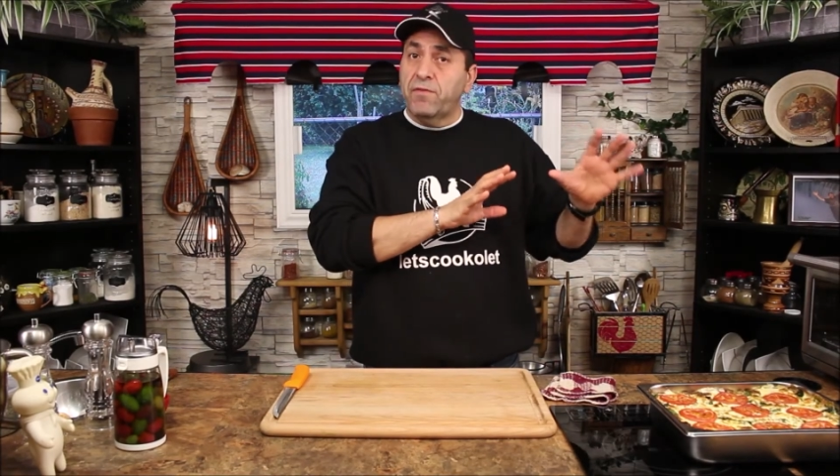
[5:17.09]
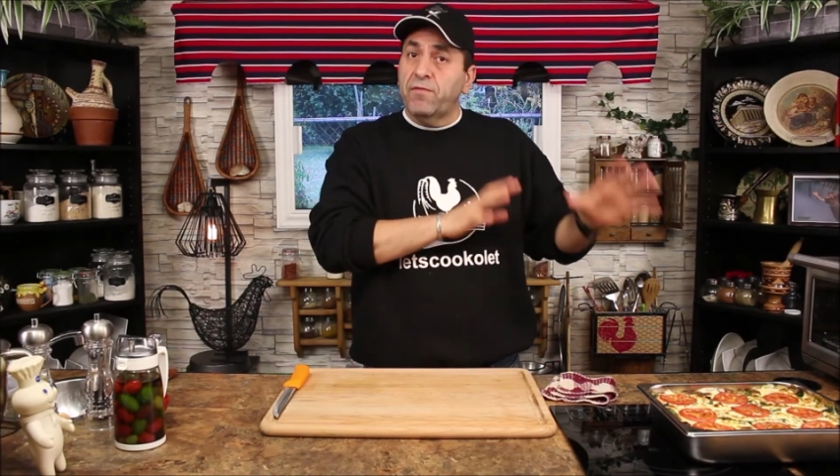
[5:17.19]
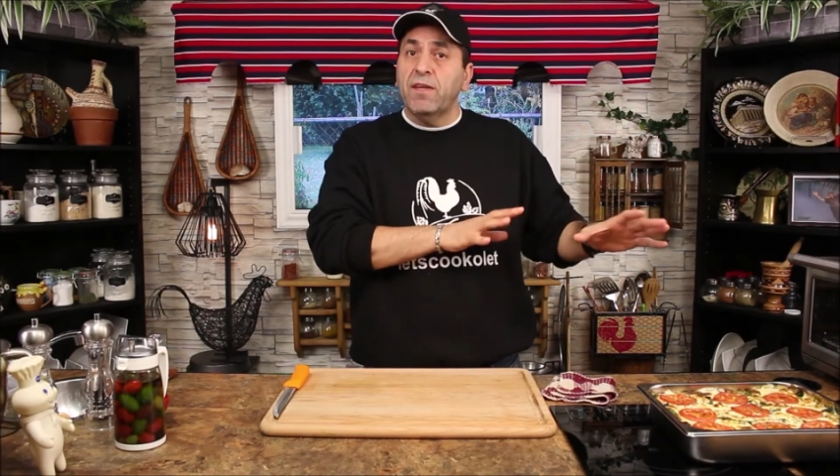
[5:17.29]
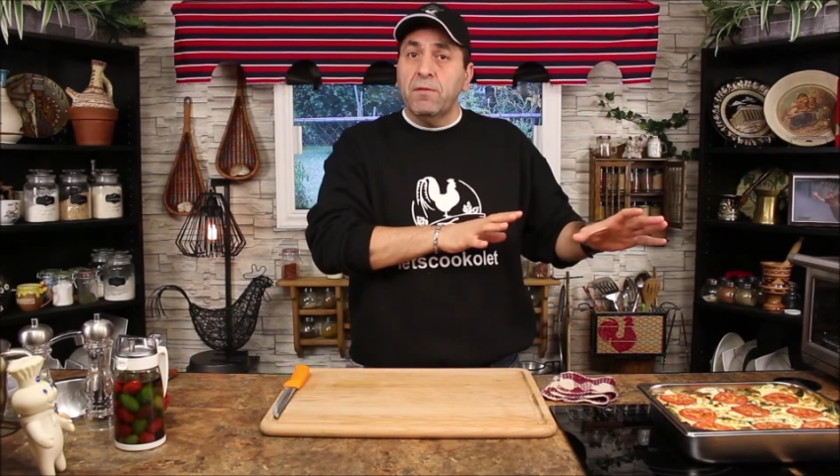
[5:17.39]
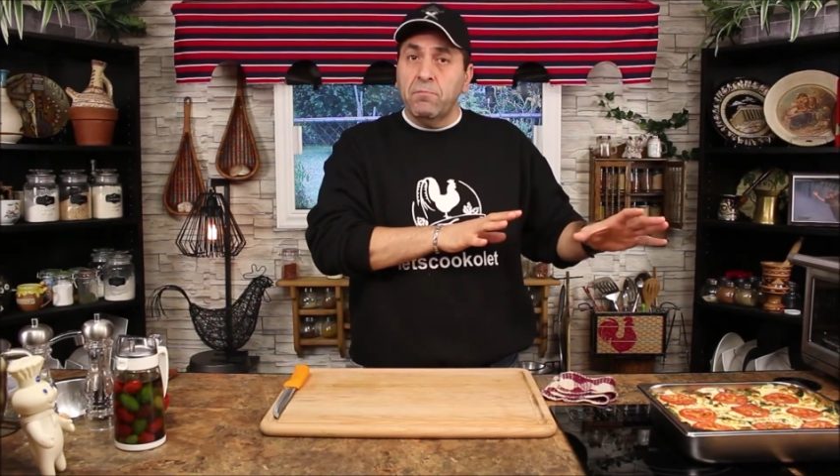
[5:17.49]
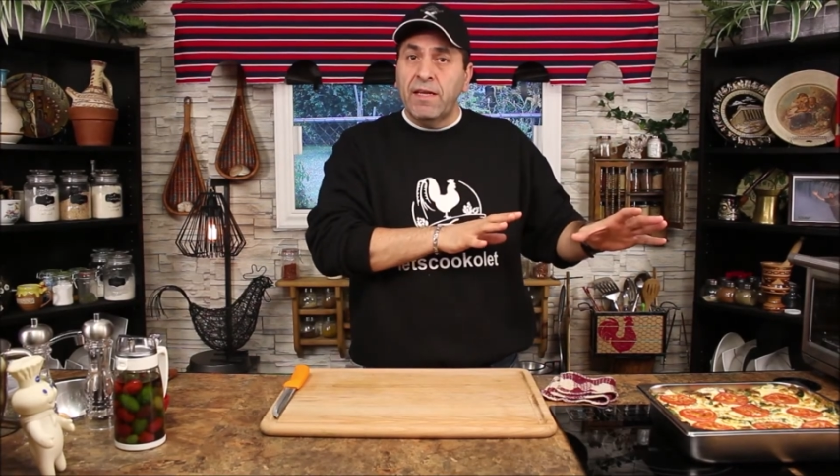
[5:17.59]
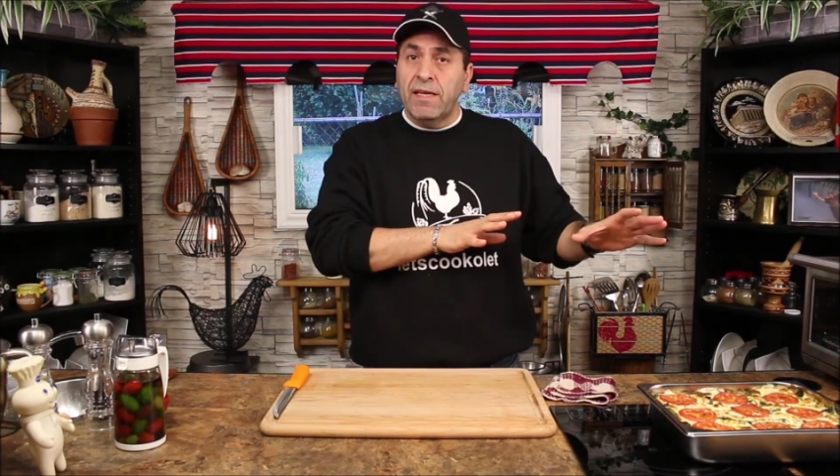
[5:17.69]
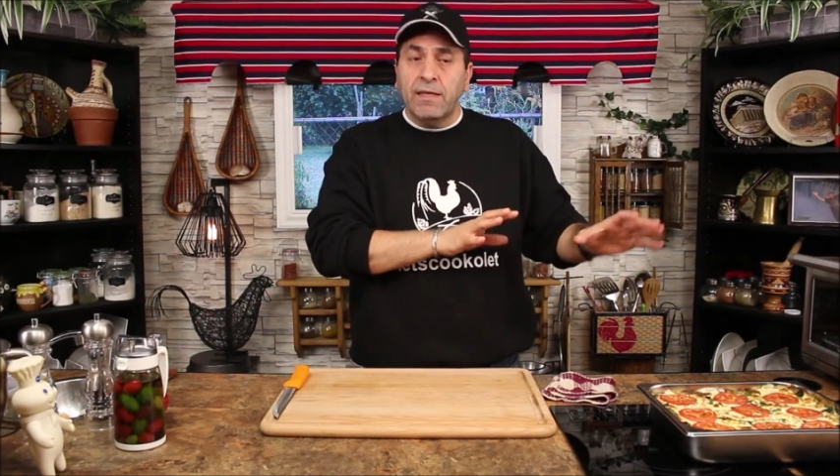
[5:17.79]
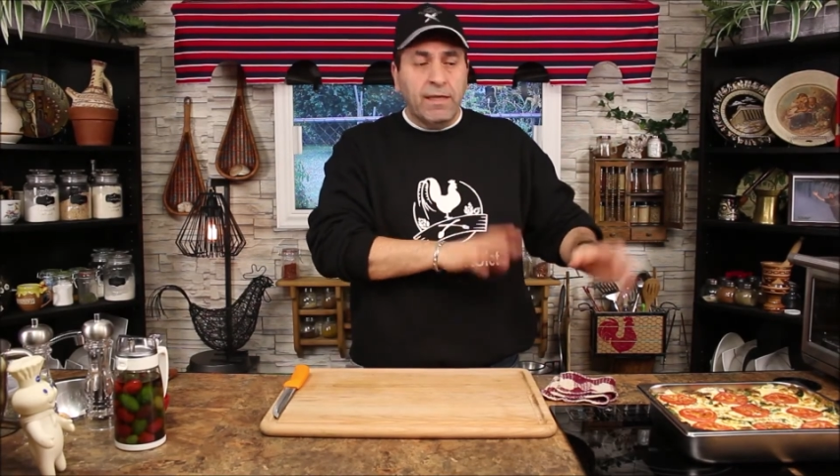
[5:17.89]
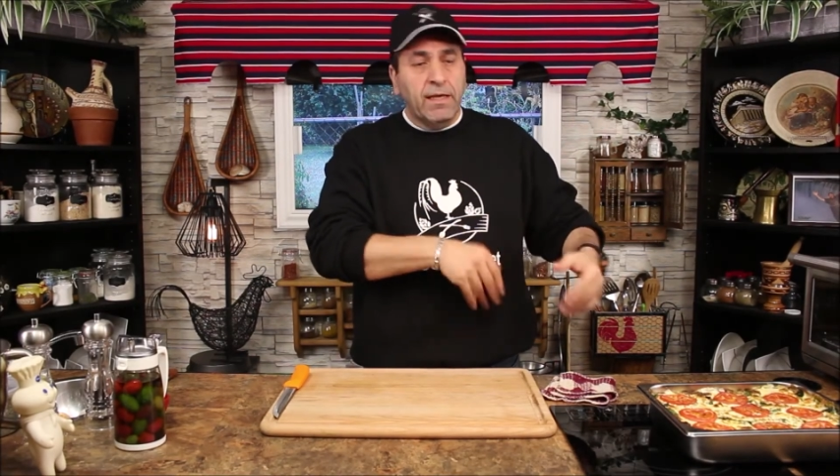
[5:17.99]
15
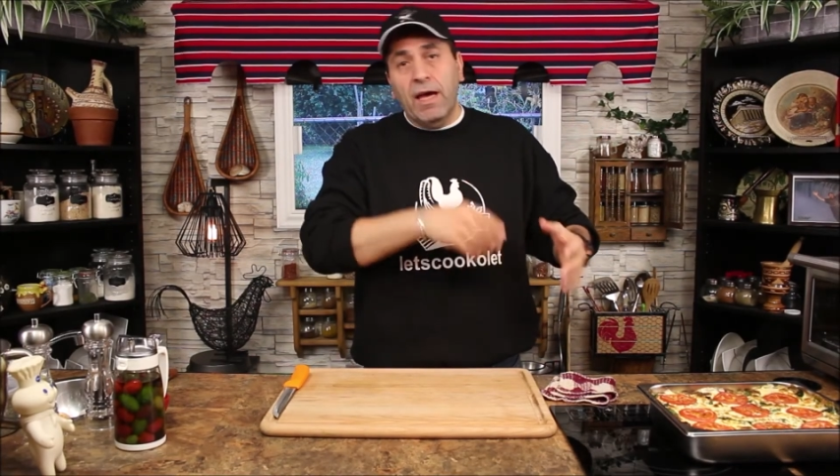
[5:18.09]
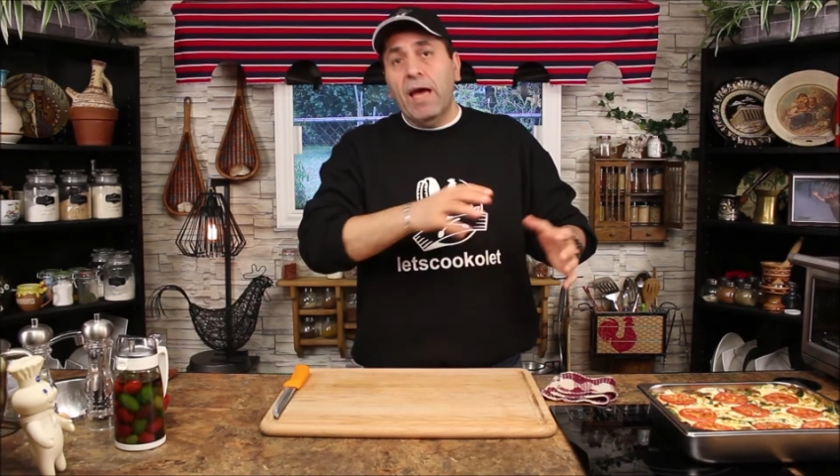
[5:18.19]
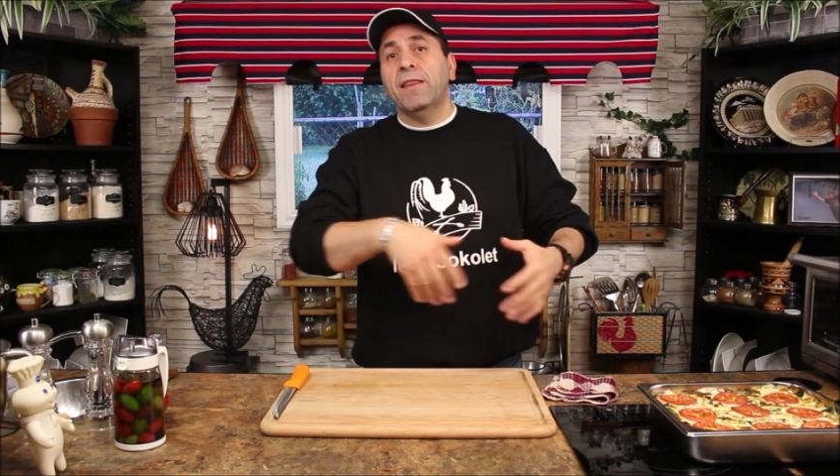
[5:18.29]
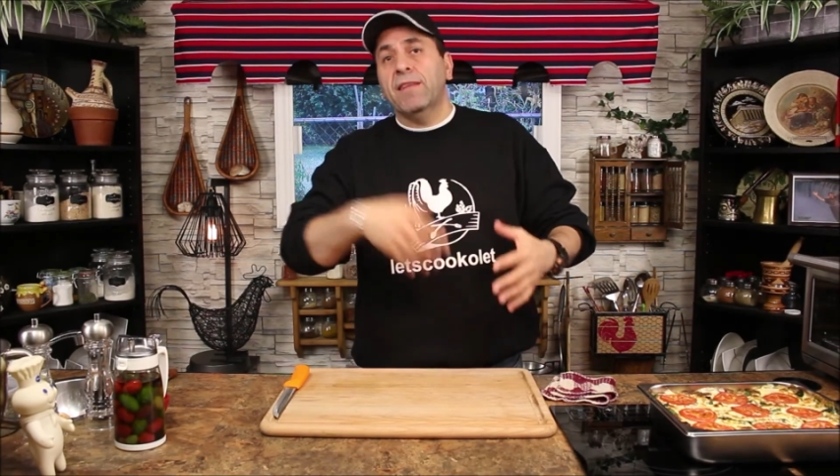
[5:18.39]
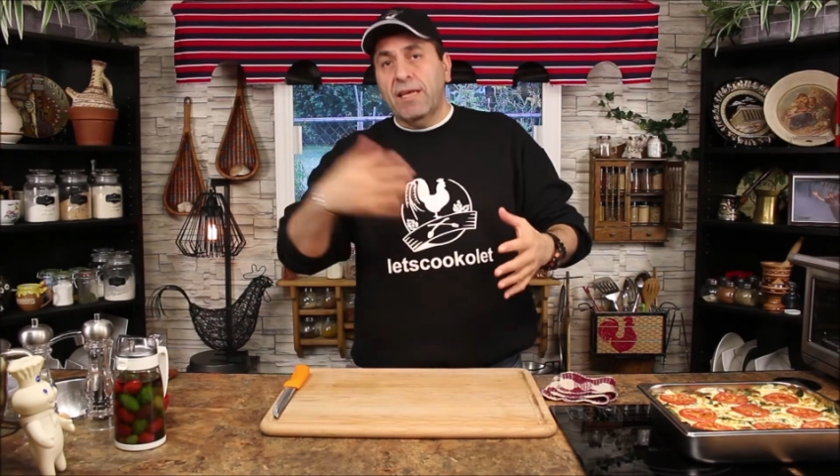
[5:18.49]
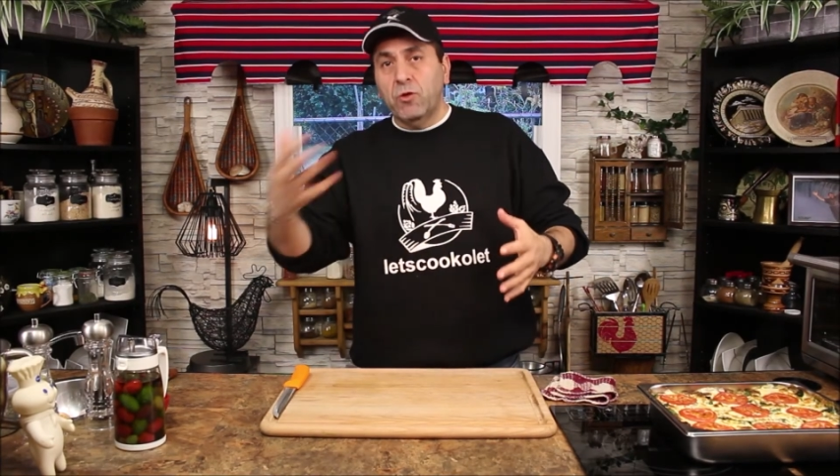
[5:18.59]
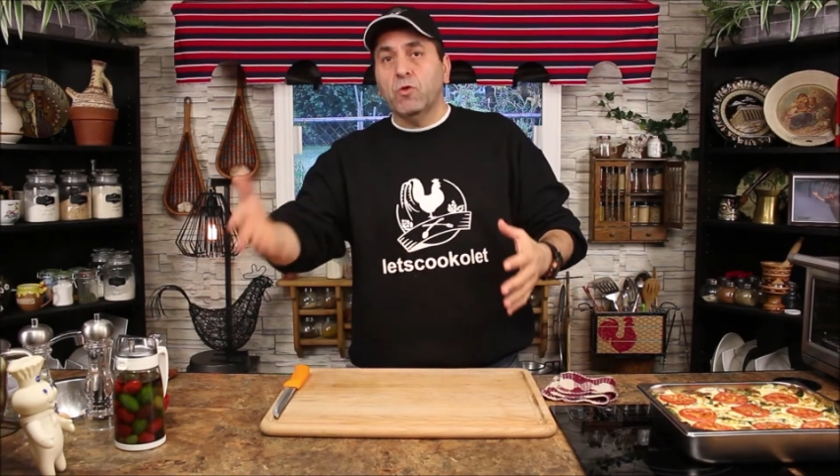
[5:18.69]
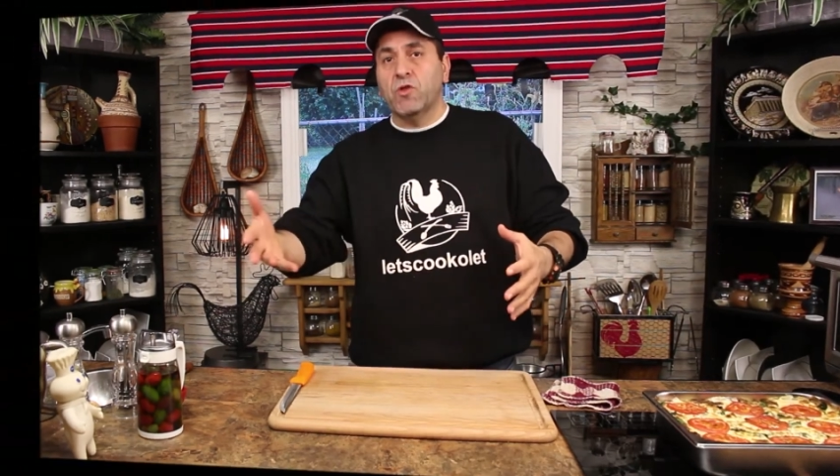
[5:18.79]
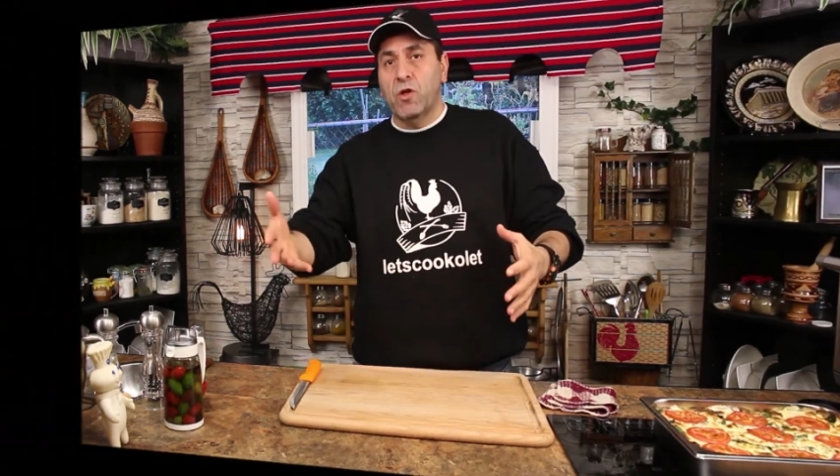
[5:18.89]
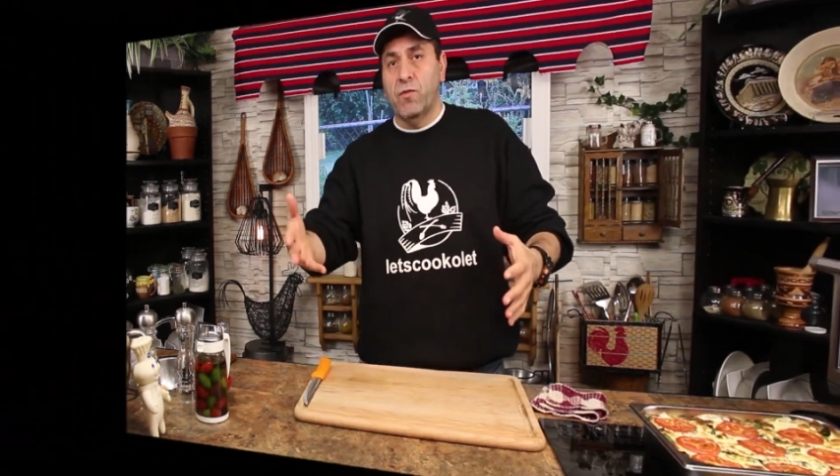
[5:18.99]
minutes and then
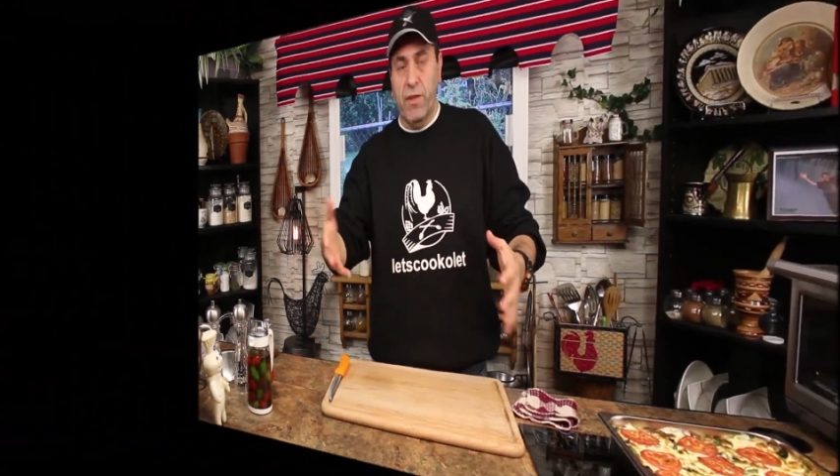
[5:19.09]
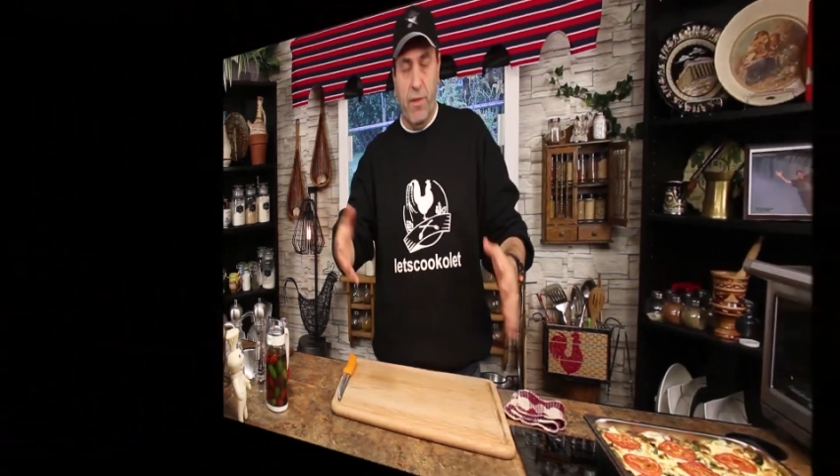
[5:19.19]
you serve